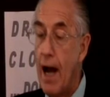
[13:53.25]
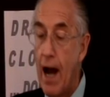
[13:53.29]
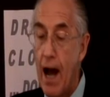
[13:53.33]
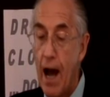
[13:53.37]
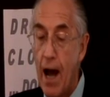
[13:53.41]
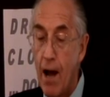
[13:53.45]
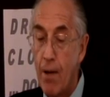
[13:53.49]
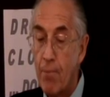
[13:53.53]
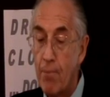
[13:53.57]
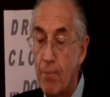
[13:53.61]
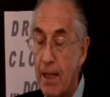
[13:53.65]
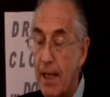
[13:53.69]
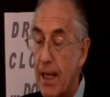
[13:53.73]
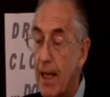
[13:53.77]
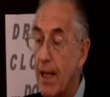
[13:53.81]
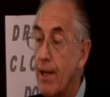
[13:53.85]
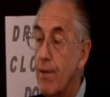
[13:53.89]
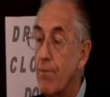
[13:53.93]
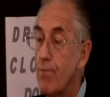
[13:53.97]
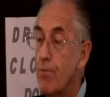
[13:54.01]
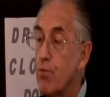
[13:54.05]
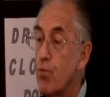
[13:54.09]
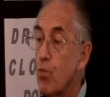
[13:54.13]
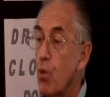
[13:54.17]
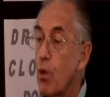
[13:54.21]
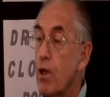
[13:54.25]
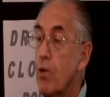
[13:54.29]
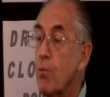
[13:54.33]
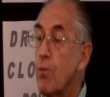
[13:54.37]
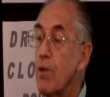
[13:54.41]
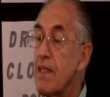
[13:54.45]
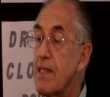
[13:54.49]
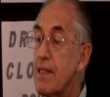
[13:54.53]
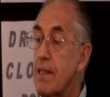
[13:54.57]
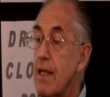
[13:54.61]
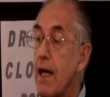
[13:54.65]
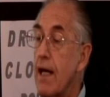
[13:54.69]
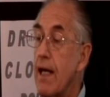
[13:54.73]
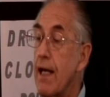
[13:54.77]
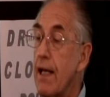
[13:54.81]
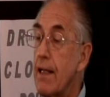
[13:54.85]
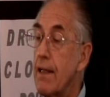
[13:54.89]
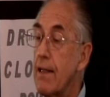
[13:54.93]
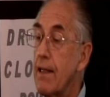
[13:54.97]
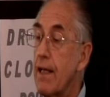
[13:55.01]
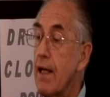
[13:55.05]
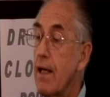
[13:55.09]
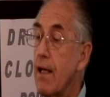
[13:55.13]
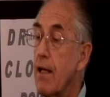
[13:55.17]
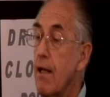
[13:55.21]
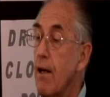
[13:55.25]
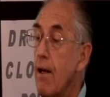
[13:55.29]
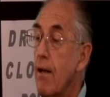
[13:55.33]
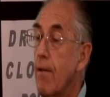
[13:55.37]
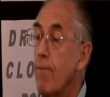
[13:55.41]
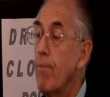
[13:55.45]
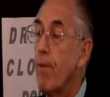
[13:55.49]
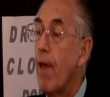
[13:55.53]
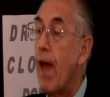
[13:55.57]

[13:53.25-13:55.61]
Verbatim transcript: Amen. What are we saying then?